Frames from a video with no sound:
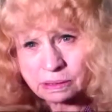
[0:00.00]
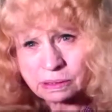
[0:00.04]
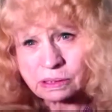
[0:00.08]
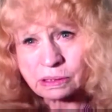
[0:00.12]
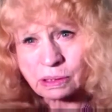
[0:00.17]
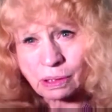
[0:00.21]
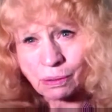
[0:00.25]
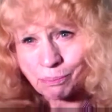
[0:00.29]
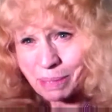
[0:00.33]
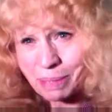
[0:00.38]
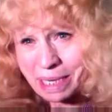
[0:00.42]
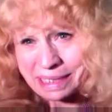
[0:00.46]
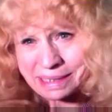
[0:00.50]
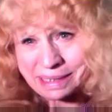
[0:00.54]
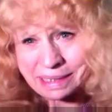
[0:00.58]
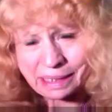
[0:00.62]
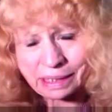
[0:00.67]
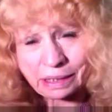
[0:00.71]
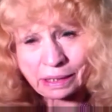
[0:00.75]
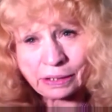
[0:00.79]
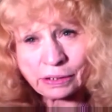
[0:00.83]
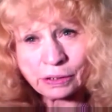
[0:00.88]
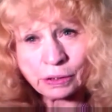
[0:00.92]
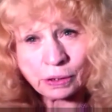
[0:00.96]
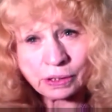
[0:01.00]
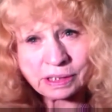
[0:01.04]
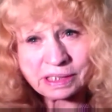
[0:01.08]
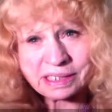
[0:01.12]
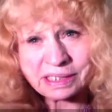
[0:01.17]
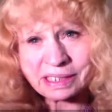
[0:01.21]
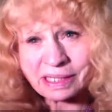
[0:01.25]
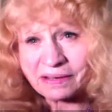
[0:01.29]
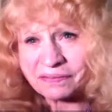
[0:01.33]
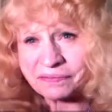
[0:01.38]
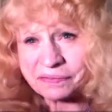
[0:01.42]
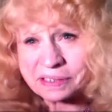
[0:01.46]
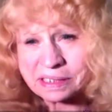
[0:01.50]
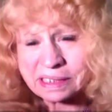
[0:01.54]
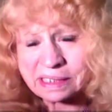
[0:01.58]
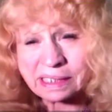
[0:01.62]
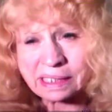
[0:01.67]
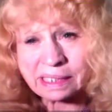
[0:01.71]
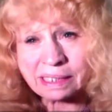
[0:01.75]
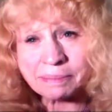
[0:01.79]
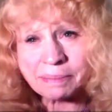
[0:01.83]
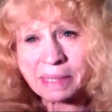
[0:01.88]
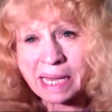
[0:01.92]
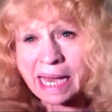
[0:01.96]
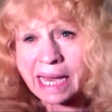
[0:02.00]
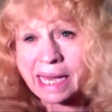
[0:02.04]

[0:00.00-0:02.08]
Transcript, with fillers: So basically your self-esteem